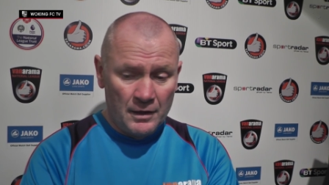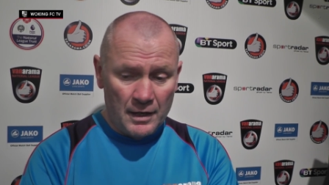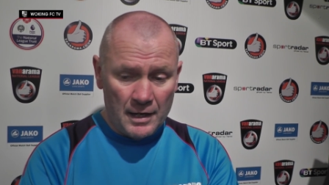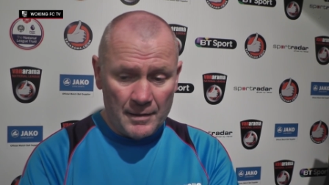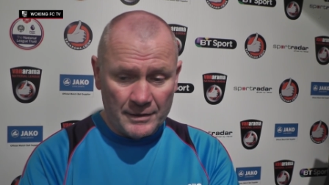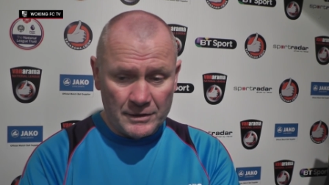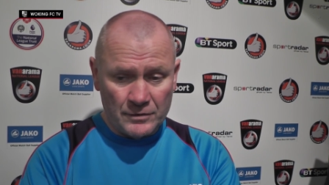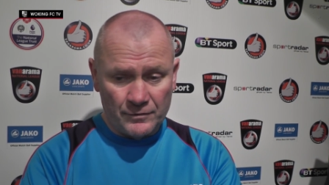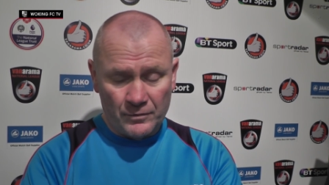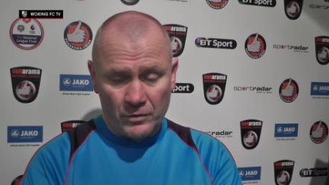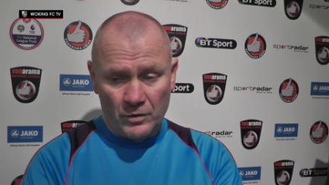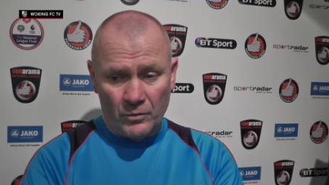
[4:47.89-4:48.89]
Uh, I just
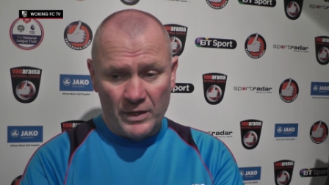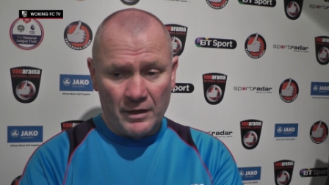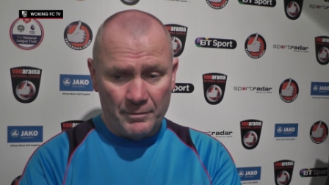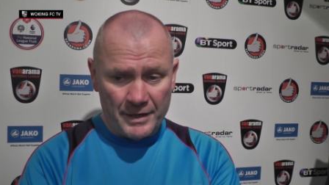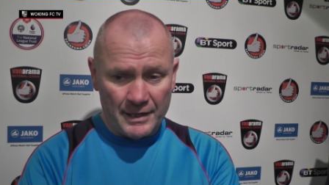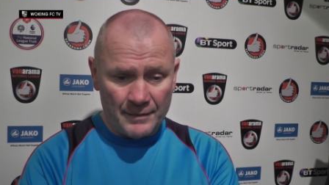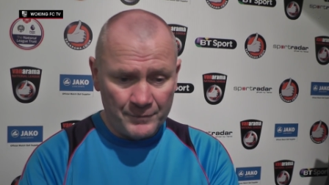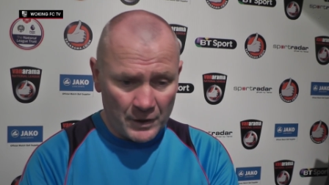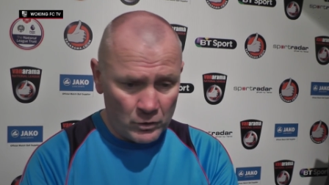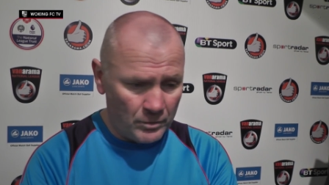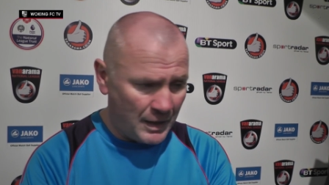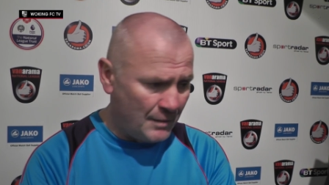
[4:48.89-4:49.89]
hope we are better. I
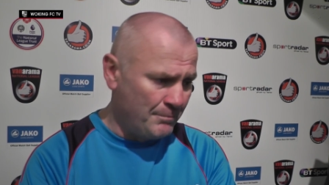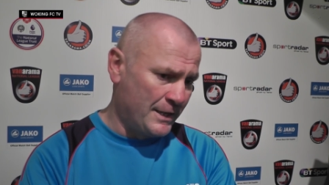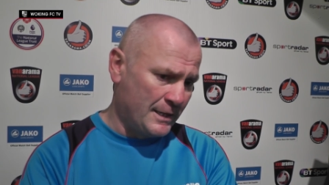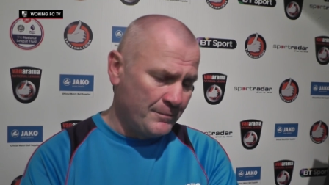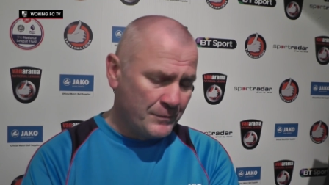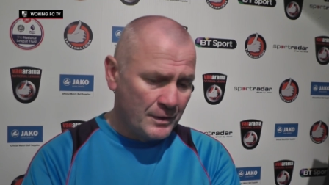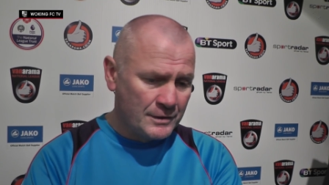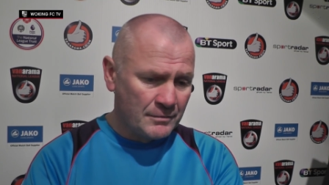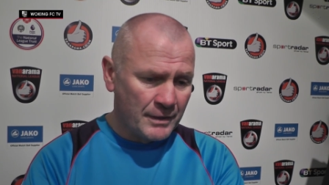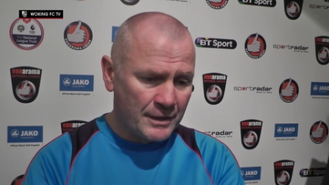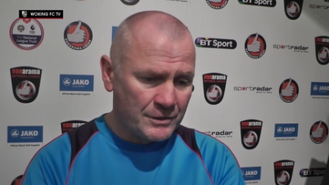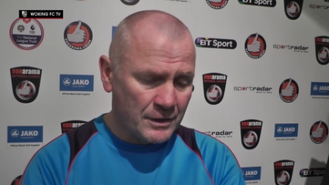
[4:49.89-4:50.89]
hope I'm better as a
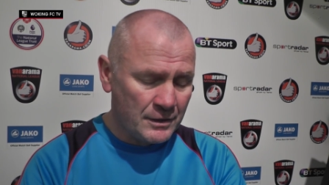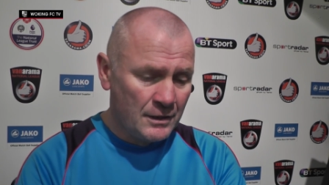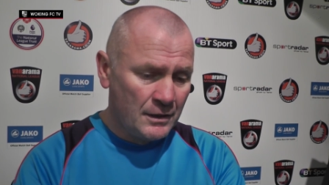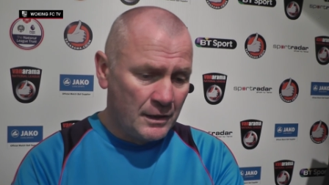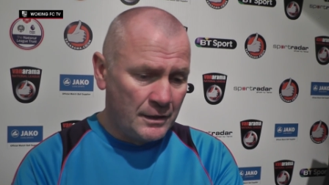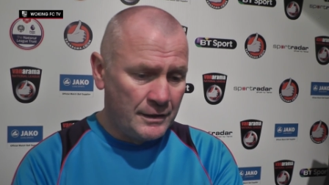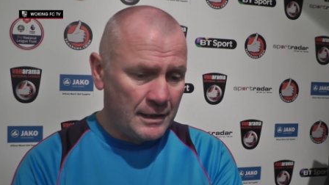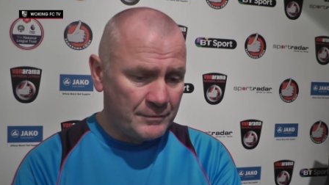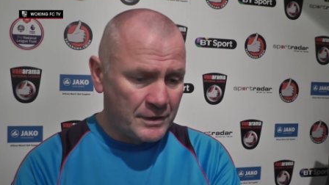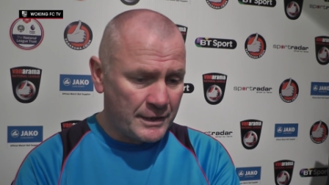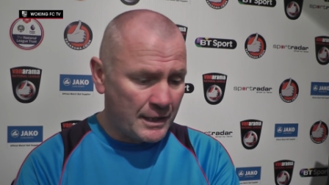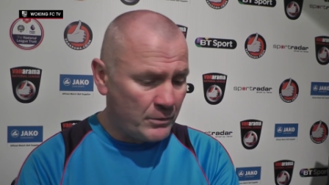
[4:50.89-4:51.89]
manager, and
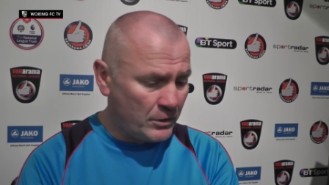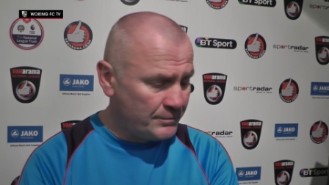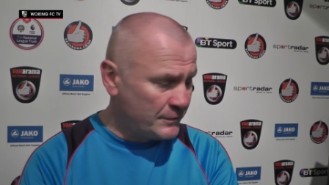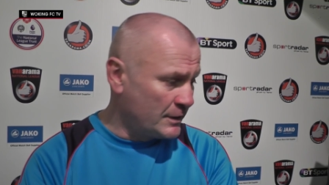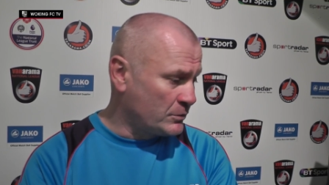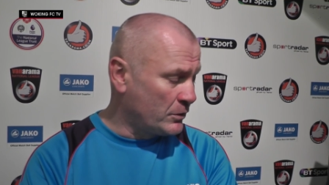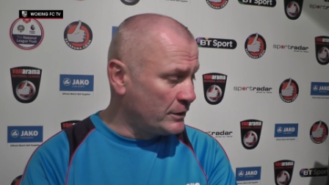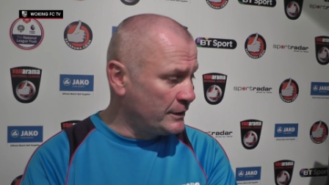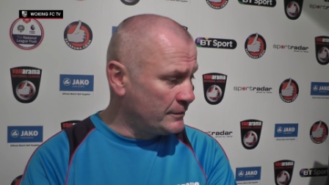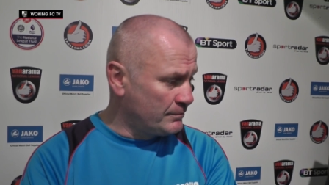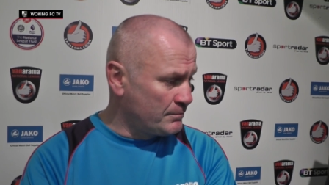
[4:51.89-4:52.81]
um, to kick one, that's what we need